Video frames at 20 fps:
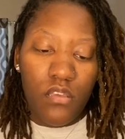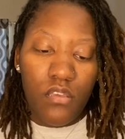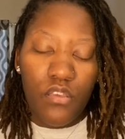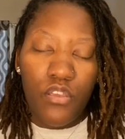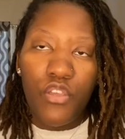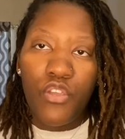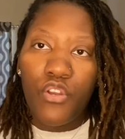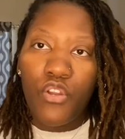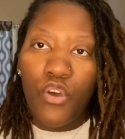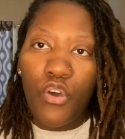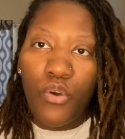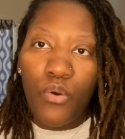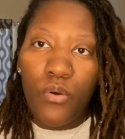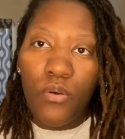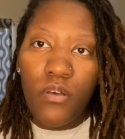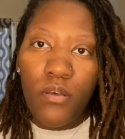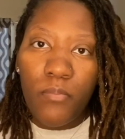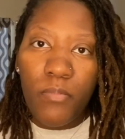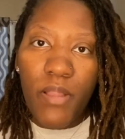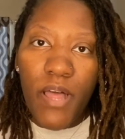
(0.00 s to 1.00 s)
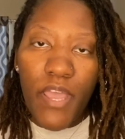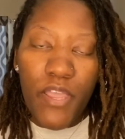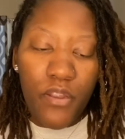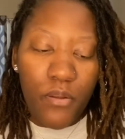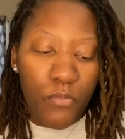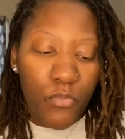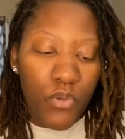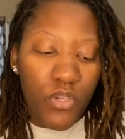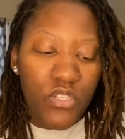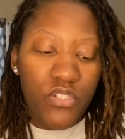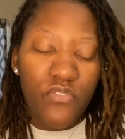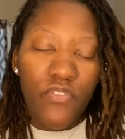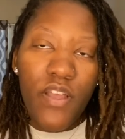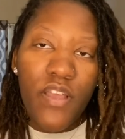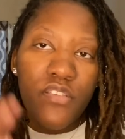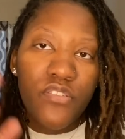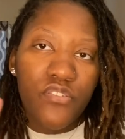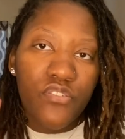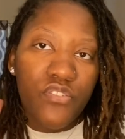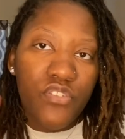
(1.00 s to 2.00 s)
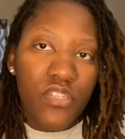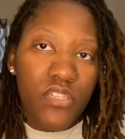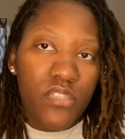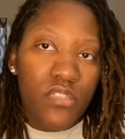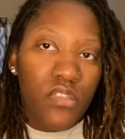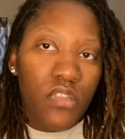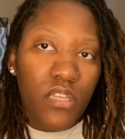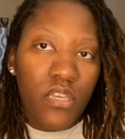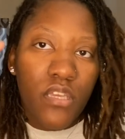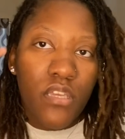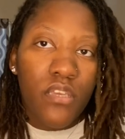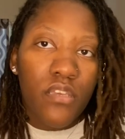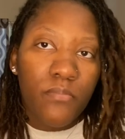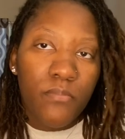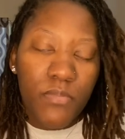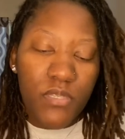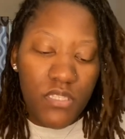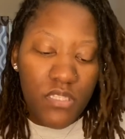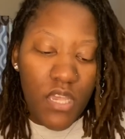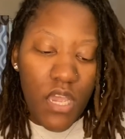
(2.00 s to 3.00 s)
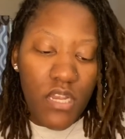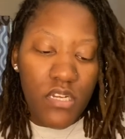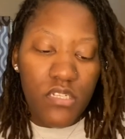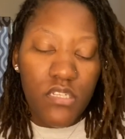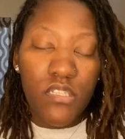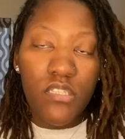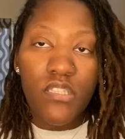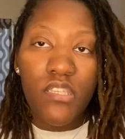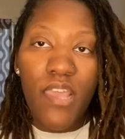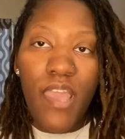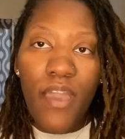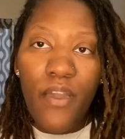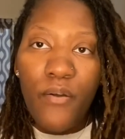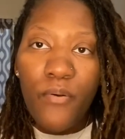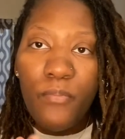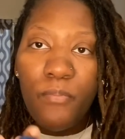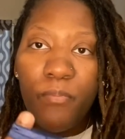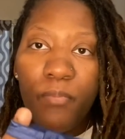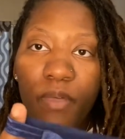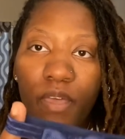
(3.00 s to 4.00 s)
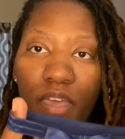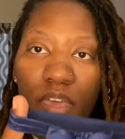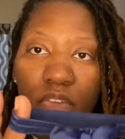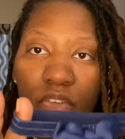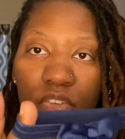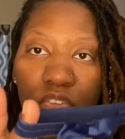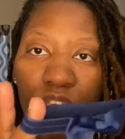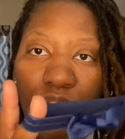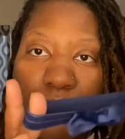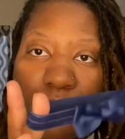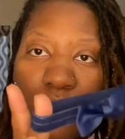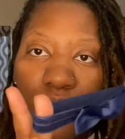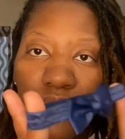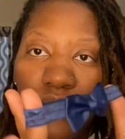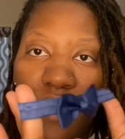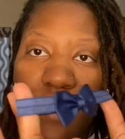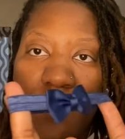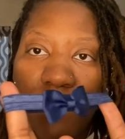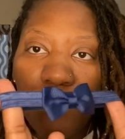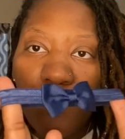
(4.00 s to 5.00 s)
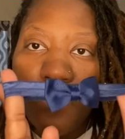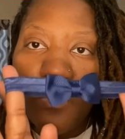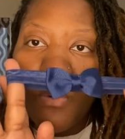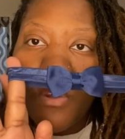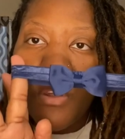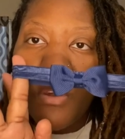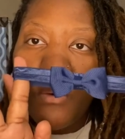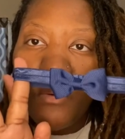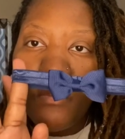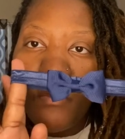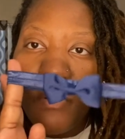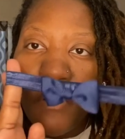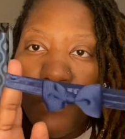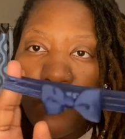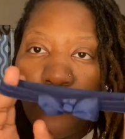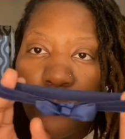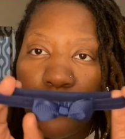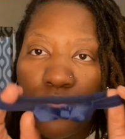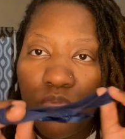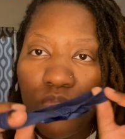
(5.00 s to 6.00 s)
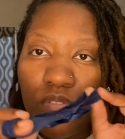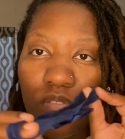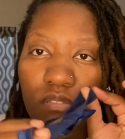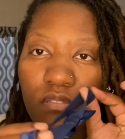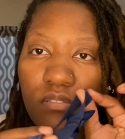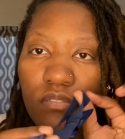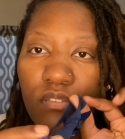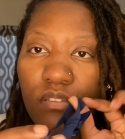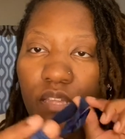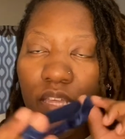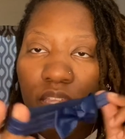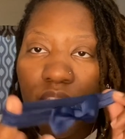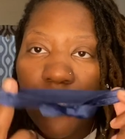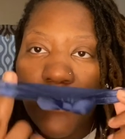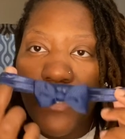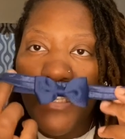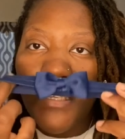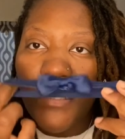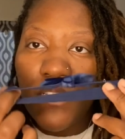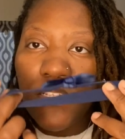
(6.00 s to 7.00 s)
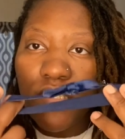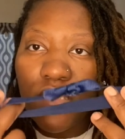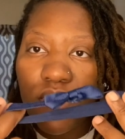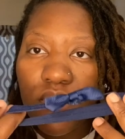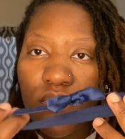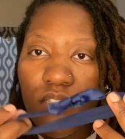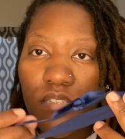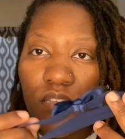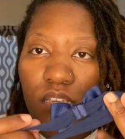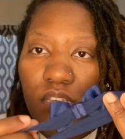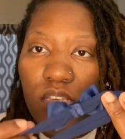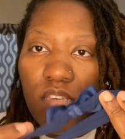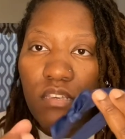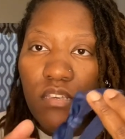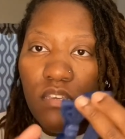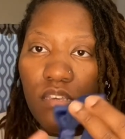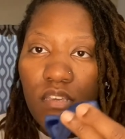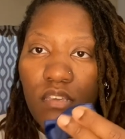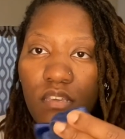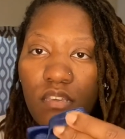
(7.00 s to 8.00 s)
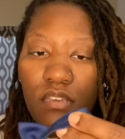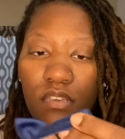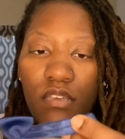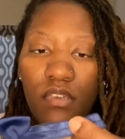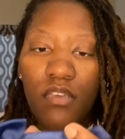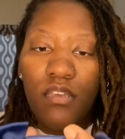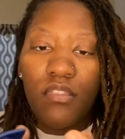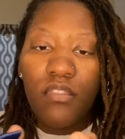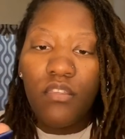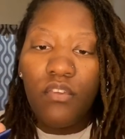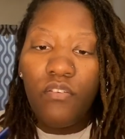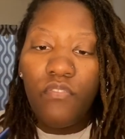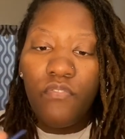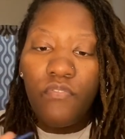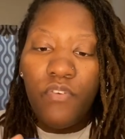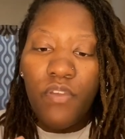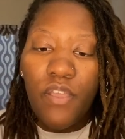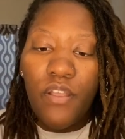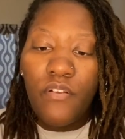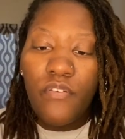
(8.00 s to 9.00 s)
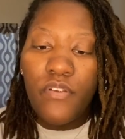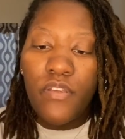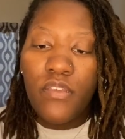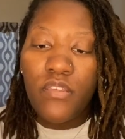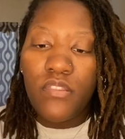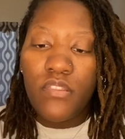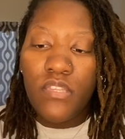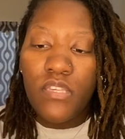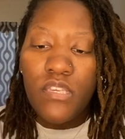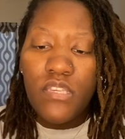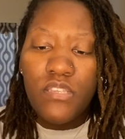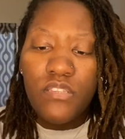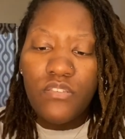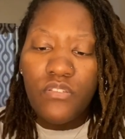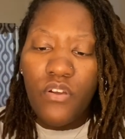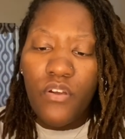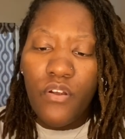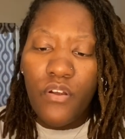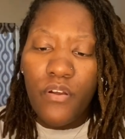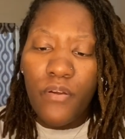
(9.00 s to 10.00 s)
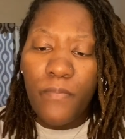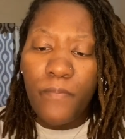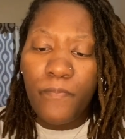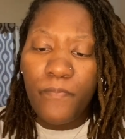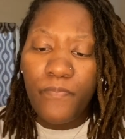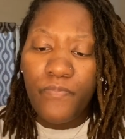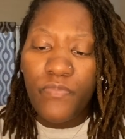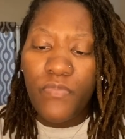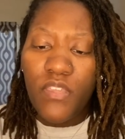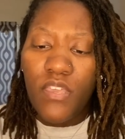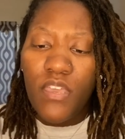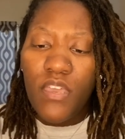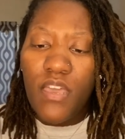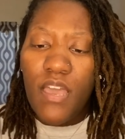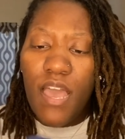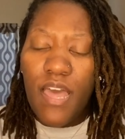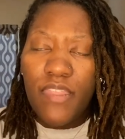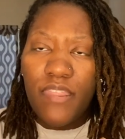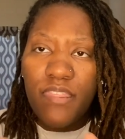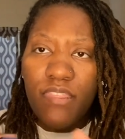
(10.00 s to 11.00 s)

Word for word: you know, apply your moisturizer, gently massage the scalp. You put like little cute bows like these. And they're very, these are, I,